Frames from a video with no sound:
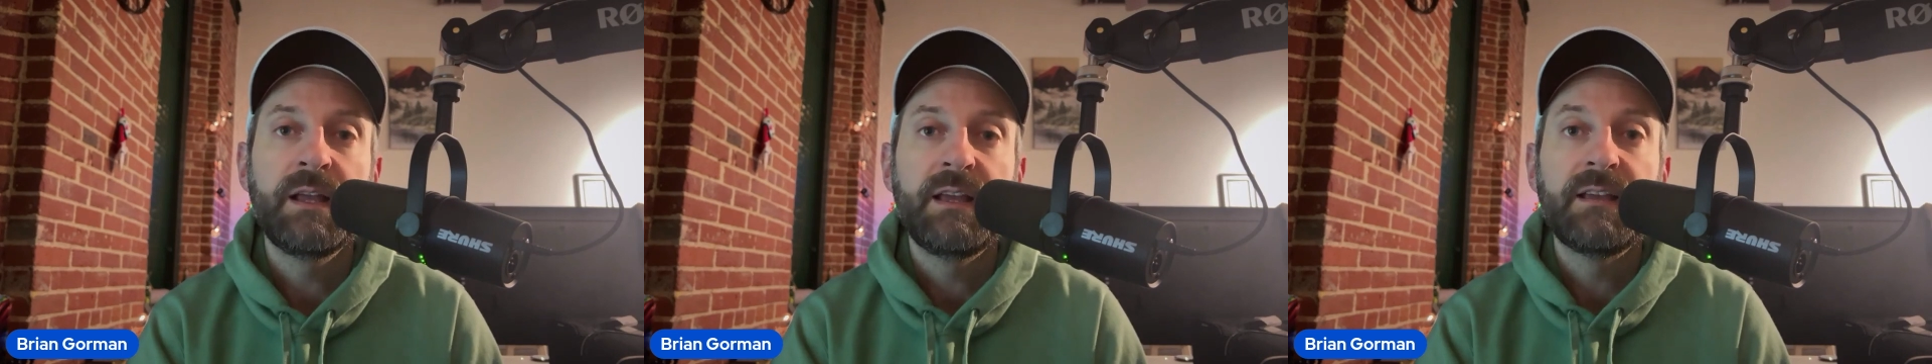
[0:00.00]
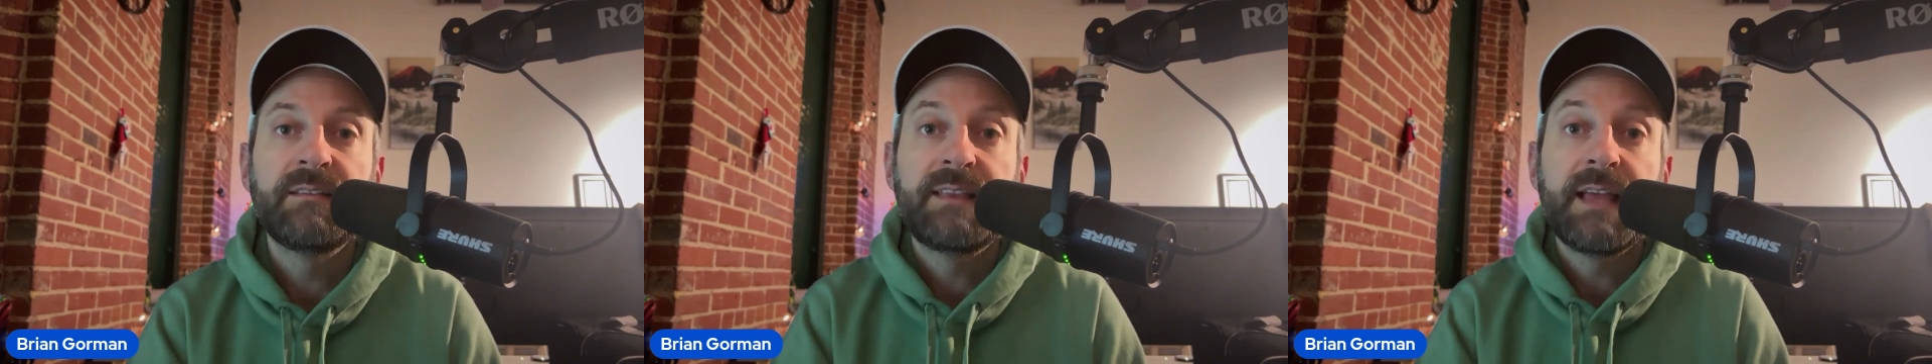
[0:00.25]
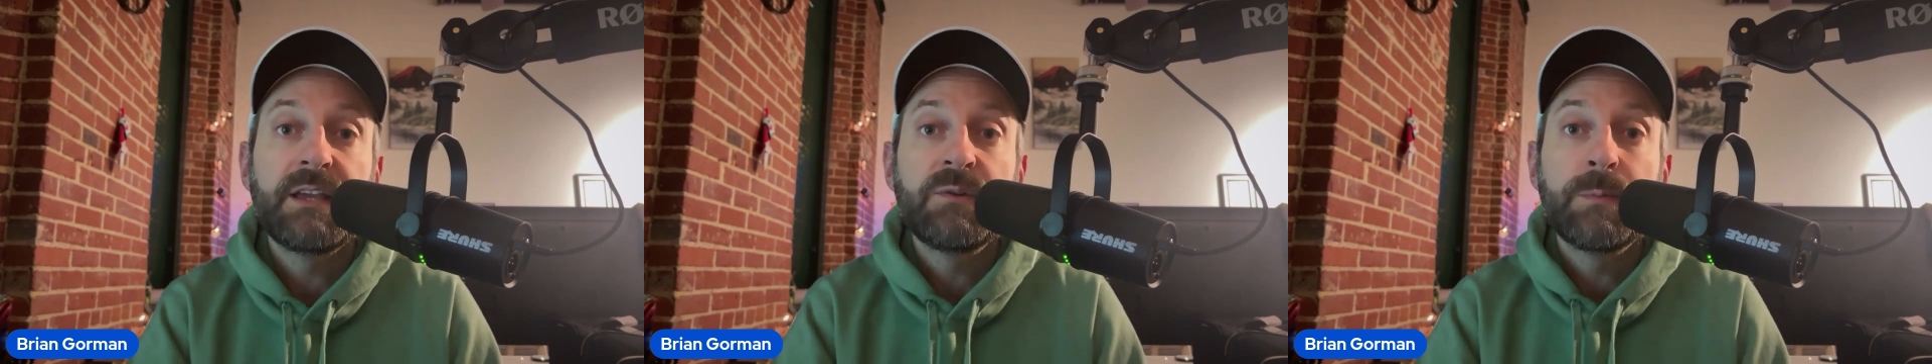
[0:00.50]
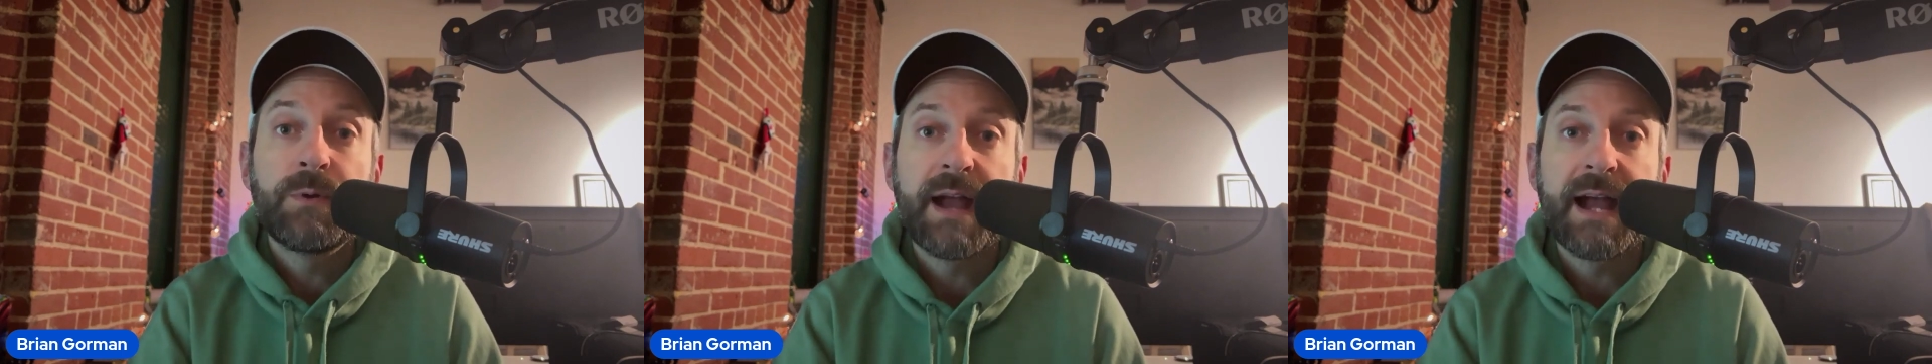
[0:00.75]
is that you
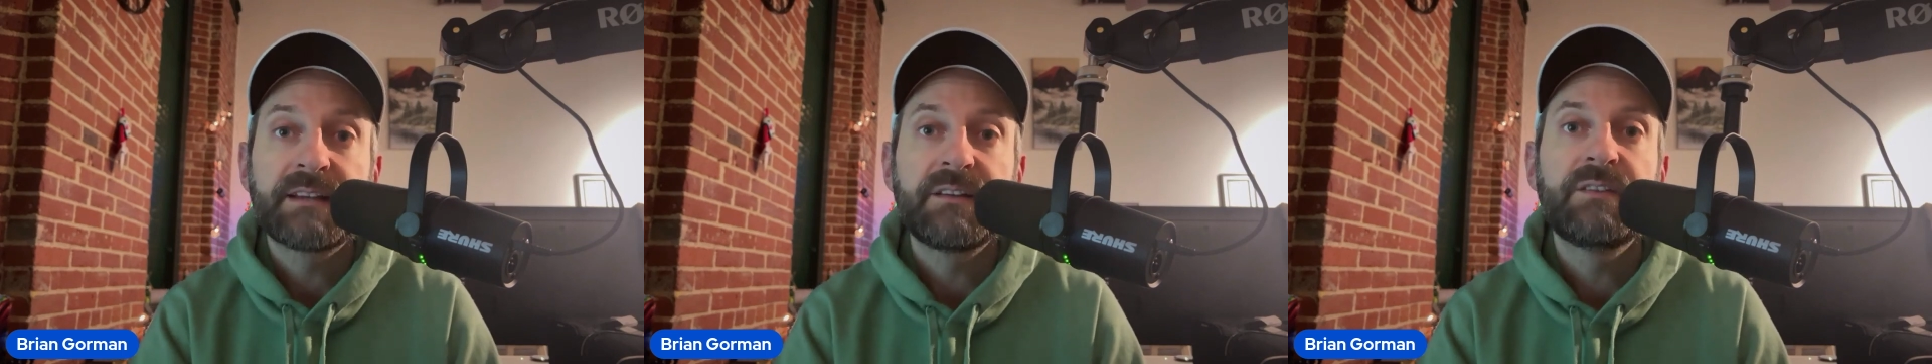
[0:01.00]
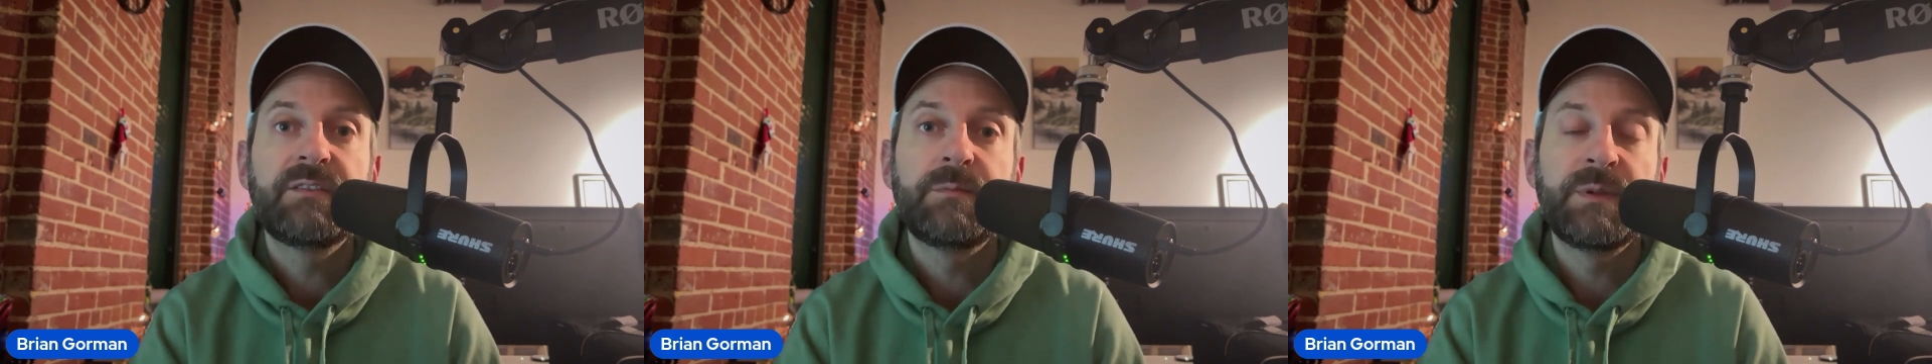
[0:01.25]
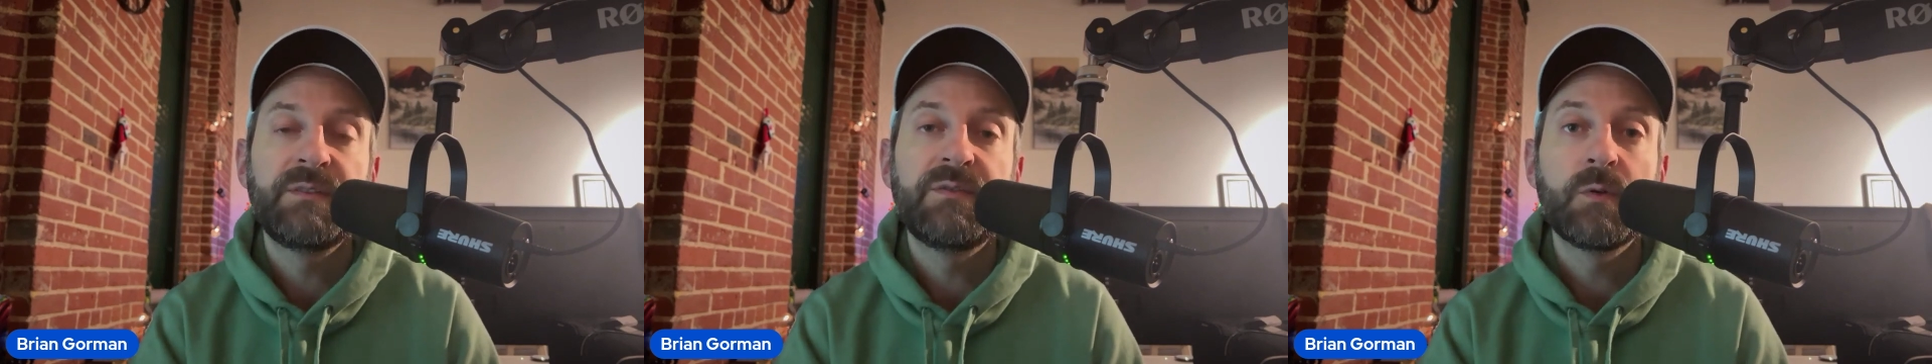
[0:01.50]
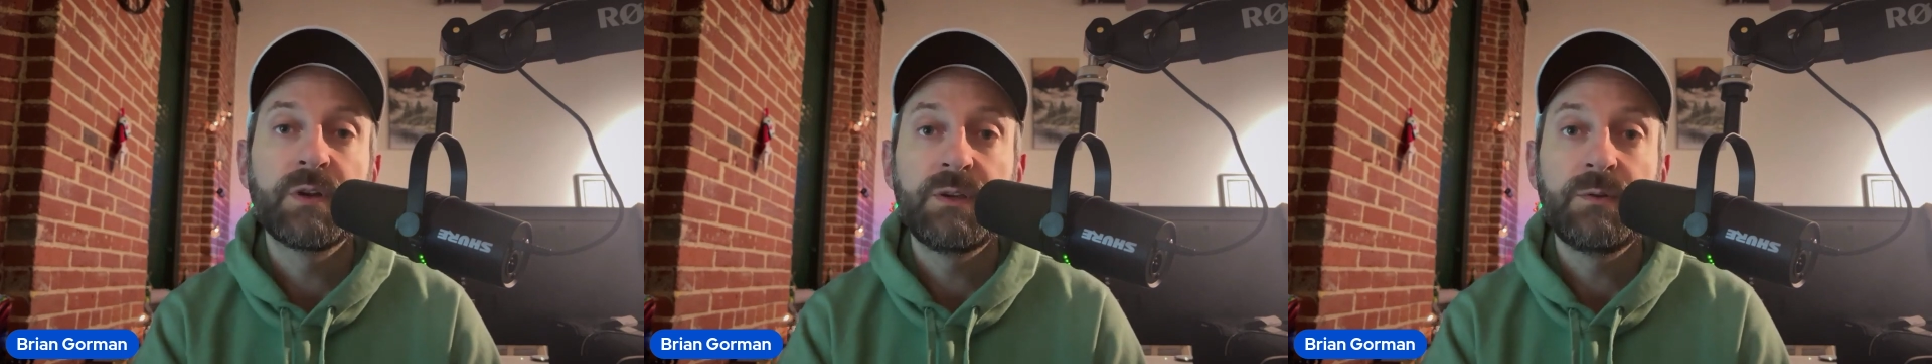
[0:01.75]
practice
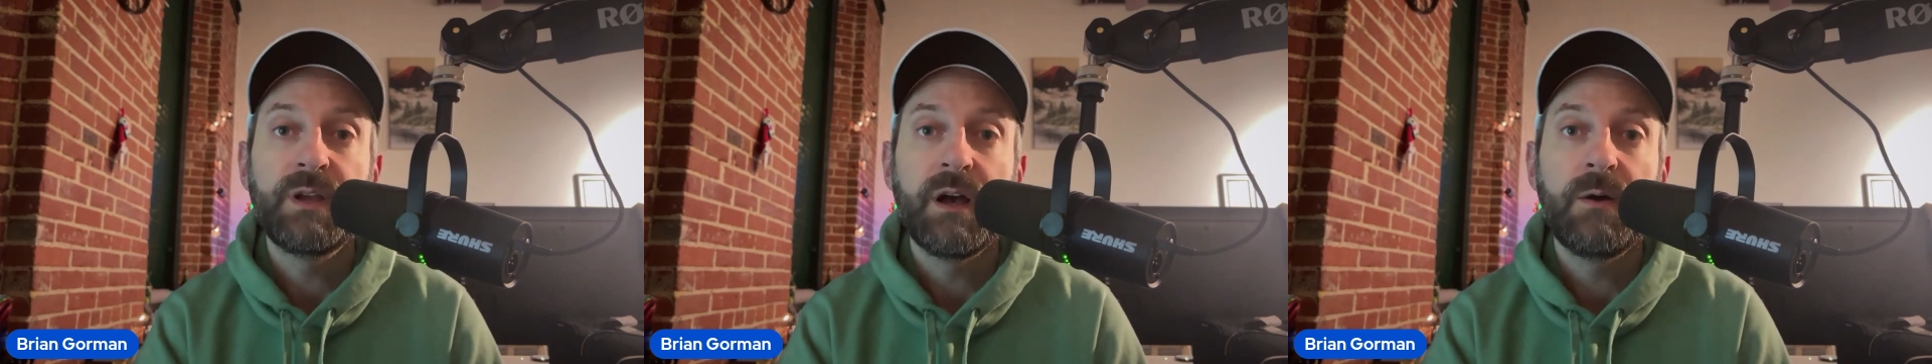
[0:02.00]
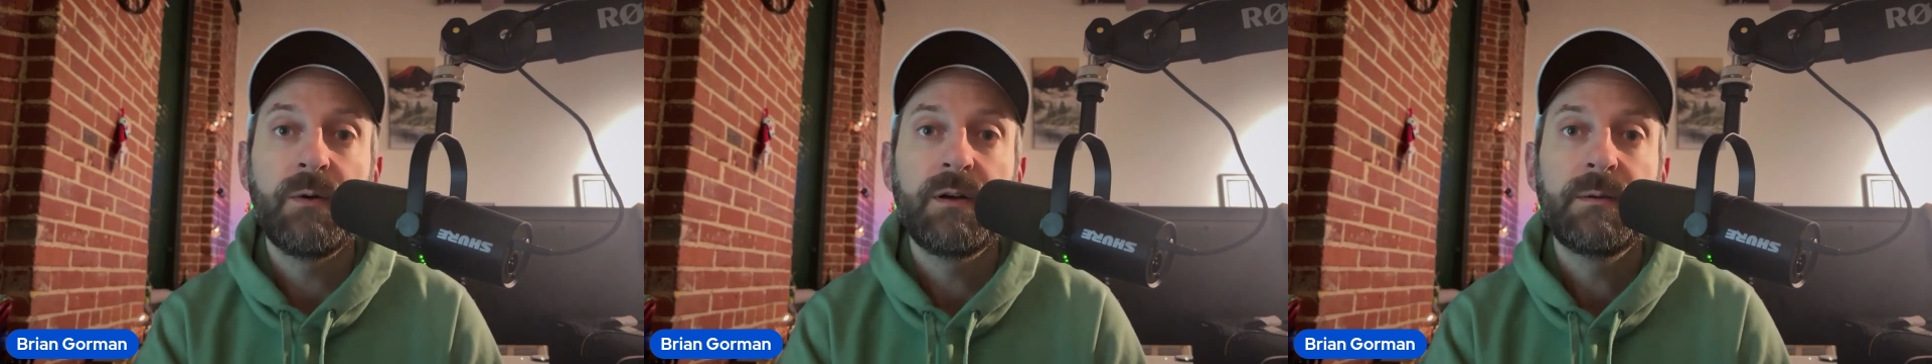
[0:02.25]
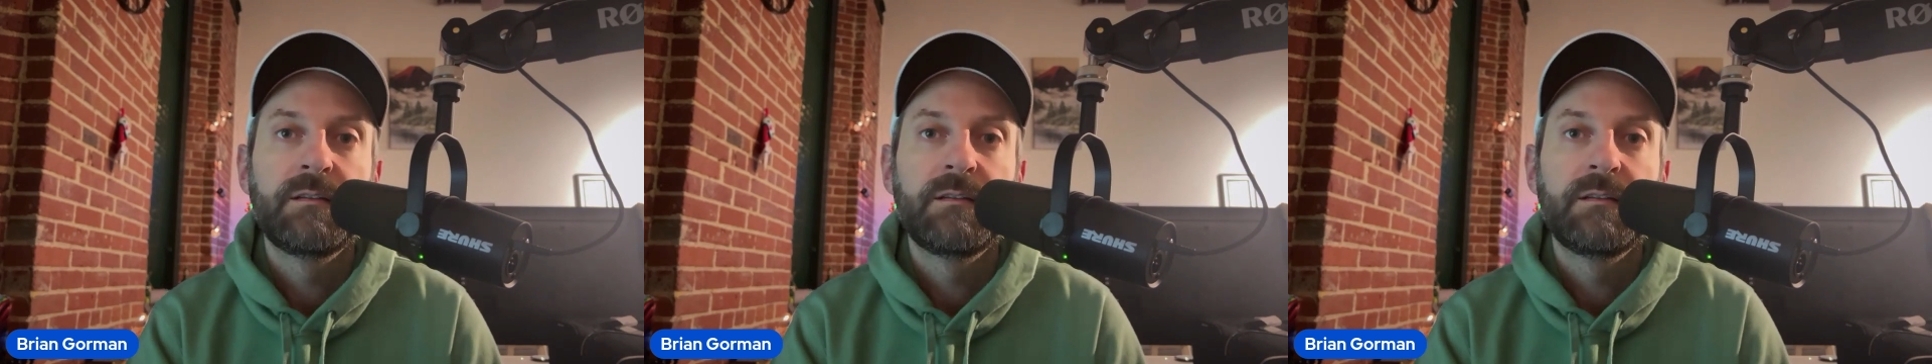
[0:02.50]
before you go.